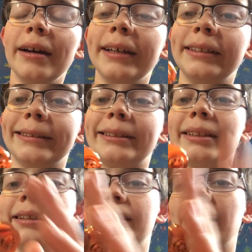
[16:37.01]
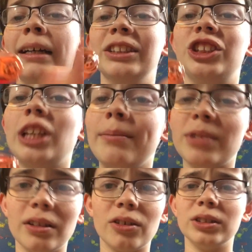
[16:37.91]
It just is kind of
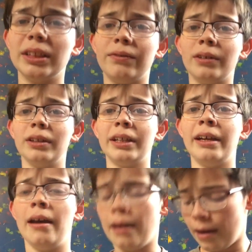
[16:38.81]
shaped a little differently.